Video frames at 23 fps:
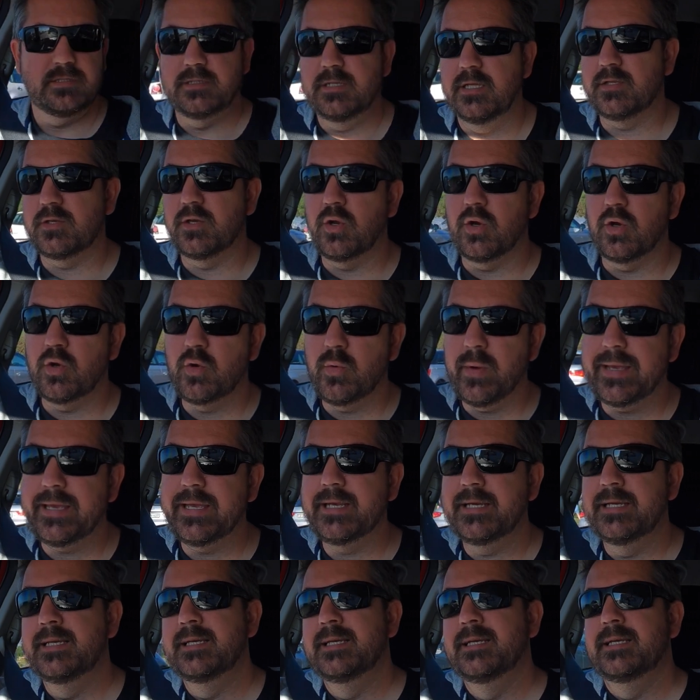Does it go
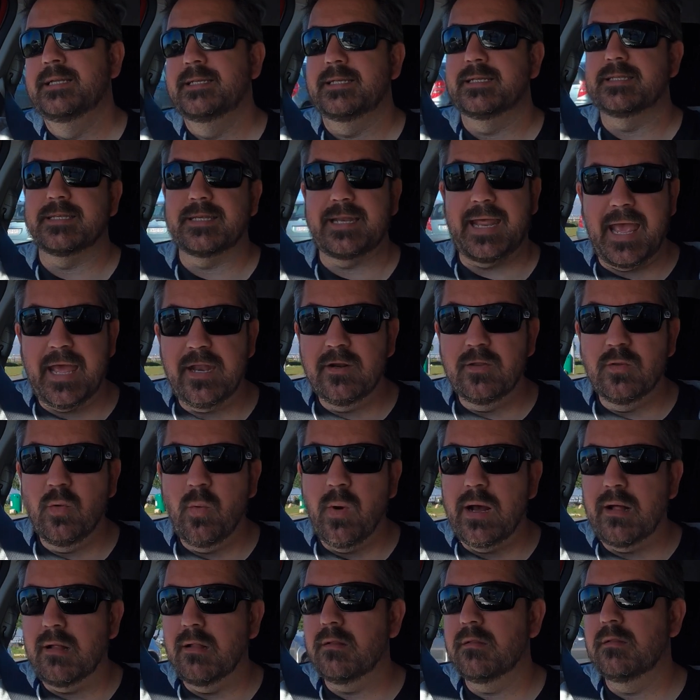quick? Does it handle
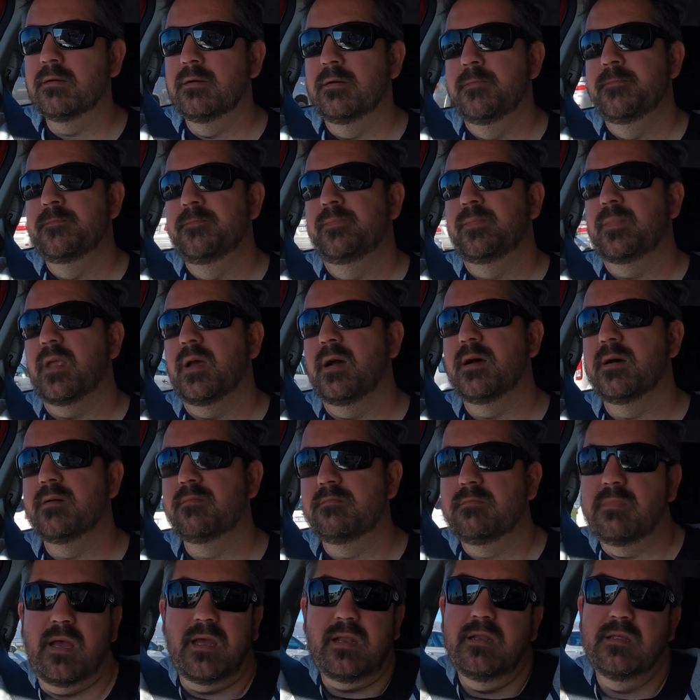well?
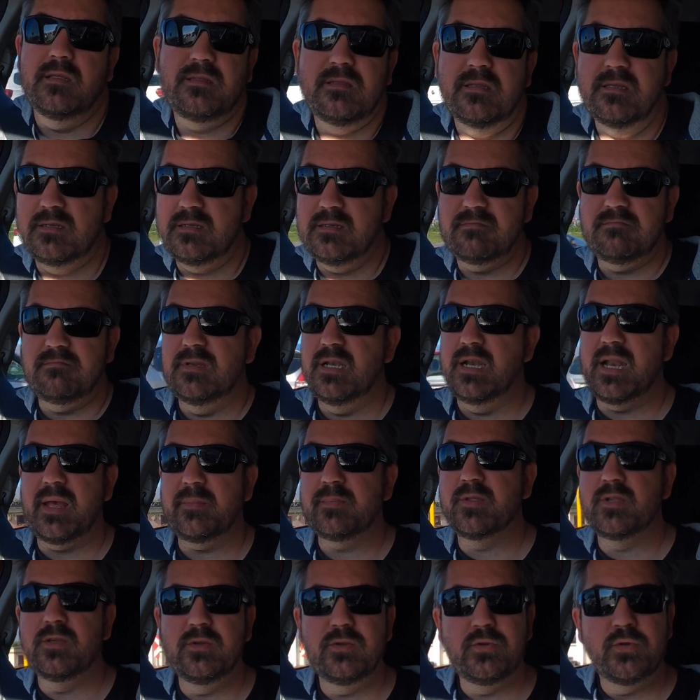And is it an
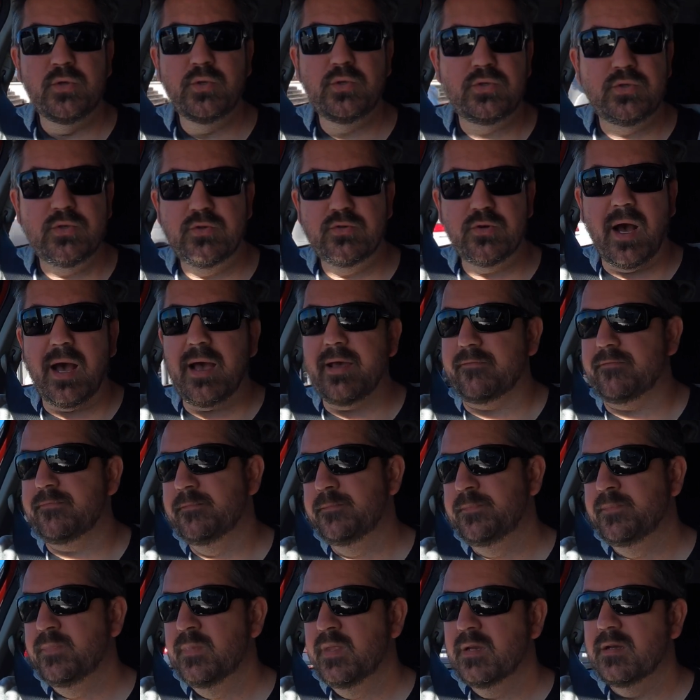absolute hoot to drive?
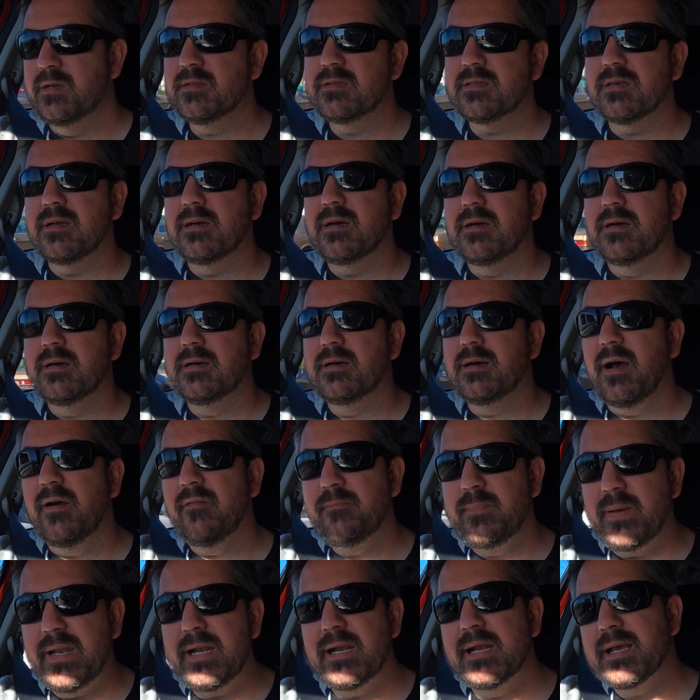Because
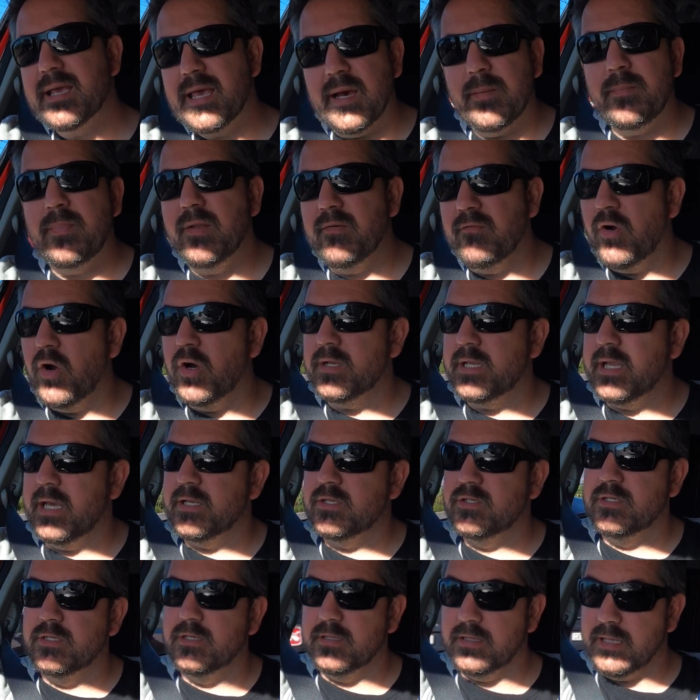I've been in a couple of hot
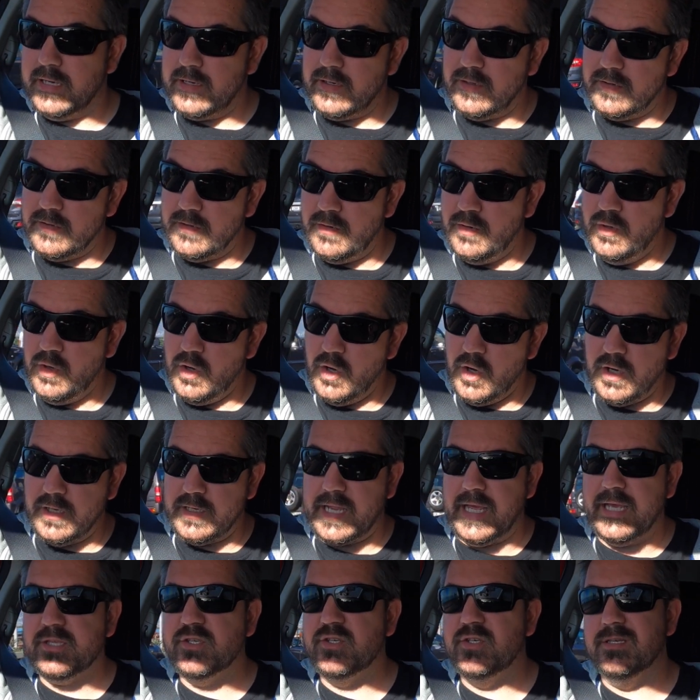hatches that are hot
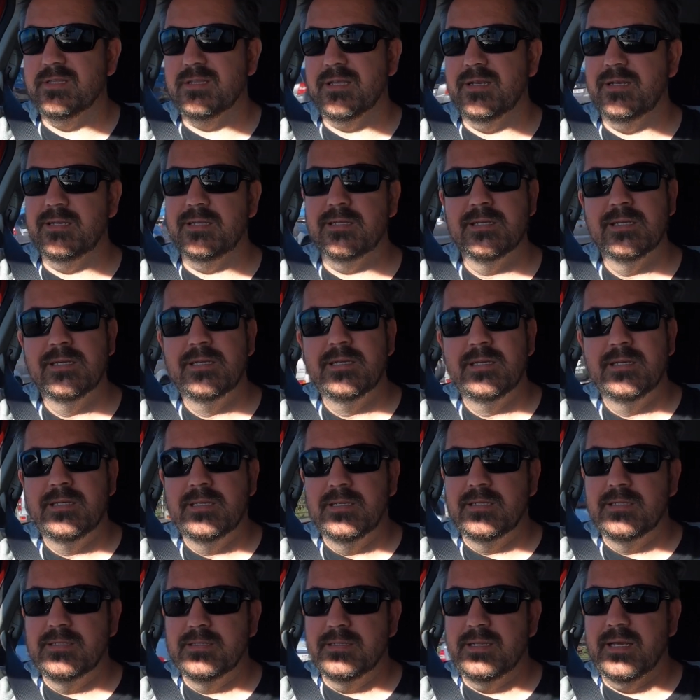hatches and
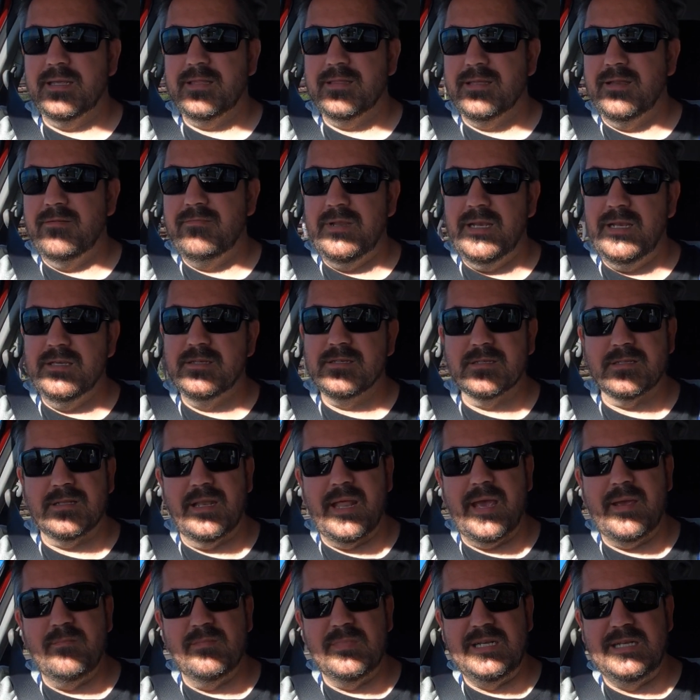like they're really just
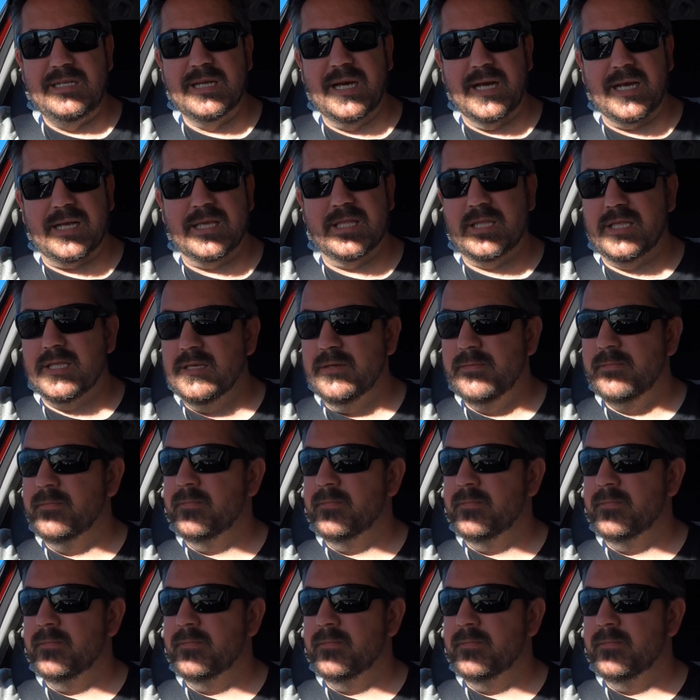lame ducks.